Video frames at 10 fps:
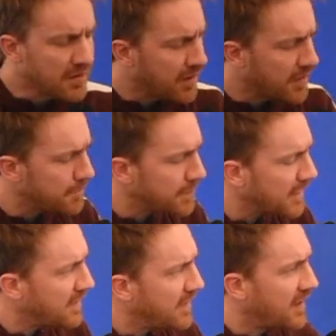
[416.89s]
Um,
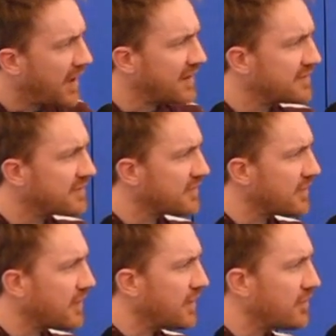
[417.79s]
and uh,